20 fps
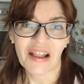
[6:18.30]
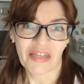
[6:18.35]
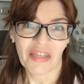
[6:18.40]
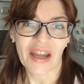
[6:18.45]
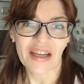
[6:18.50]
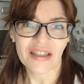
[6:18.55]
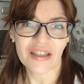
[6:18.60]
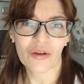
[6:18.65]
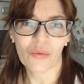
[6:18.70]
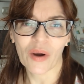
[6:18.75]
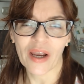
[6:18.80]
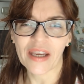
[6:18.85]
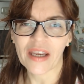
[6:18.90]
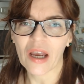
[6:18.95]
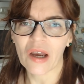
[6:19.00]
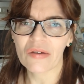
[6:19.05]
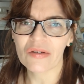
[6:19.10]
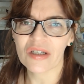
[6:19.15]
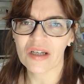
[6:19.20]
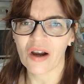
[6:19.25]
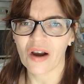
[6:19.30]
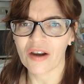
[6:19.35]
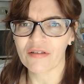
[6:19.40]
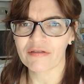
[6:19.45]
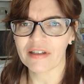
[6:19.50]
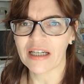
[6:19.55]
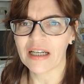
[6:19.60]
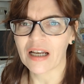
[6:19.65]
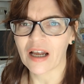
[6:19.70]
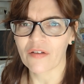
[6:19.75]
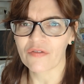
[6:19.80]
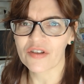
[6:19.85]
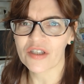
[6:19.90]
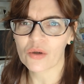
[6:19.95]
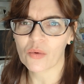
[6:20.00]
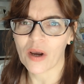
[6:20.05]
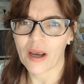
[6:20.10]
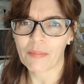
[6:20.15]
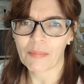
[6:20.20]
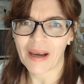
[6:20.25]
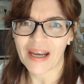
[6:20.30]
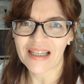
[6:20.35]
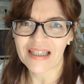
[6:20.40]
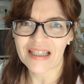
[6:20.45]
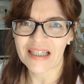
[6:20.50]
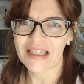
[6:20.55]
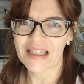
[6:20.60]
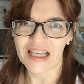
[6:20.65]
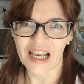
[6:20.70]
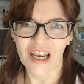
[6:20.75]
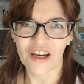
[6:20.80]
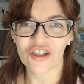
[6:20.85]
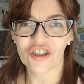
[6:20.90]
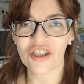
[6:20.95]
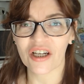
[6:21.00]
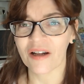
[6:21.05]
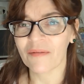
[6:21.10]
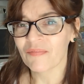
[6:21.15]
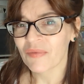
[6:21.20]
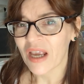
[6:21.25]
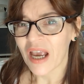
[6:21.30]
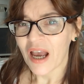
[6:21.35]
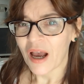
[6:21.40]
that's the way it goes. And I really love square paintings actually,